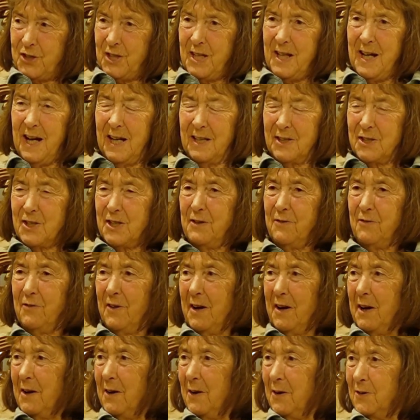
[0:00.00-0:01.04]
actually
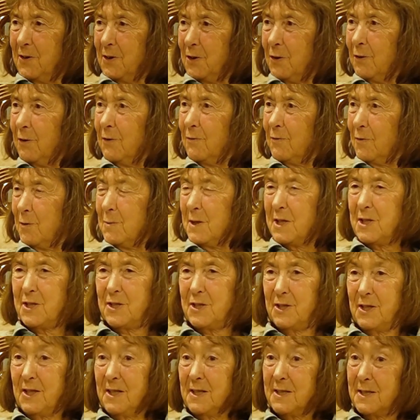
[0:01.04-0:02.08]
found out new
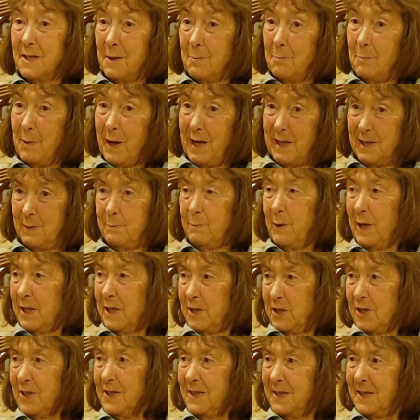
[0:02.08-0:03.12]
information as a
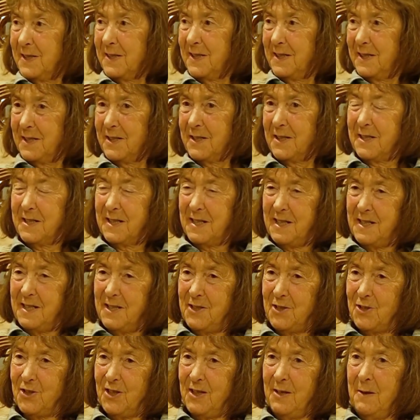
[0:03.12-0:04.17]
bachelor's
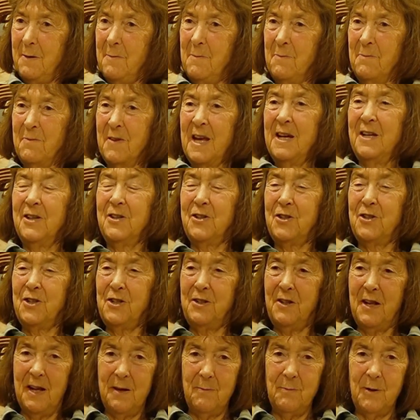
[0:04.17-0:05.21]
dissertation. She
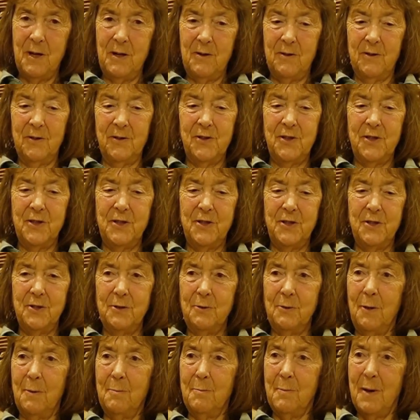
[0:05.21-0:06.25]
then went on to
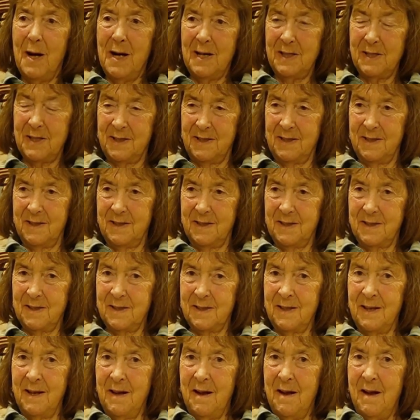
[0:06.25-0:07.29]
do a master's,
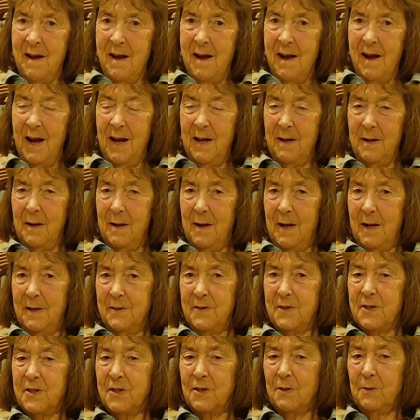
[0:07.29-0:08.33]
and
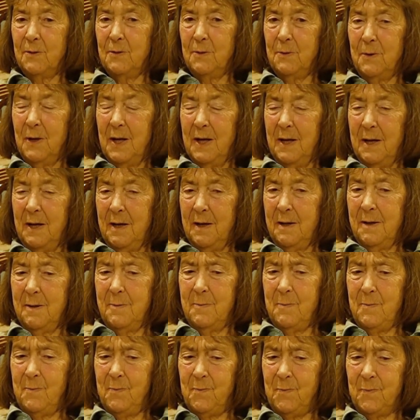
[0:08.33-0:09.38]
so
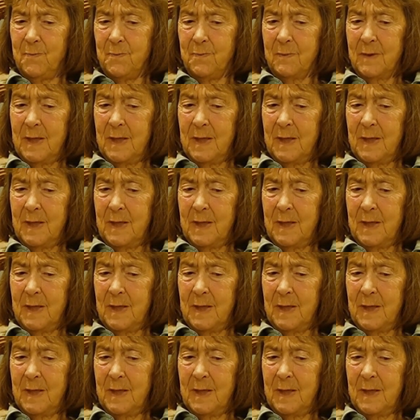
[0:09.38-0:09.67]
and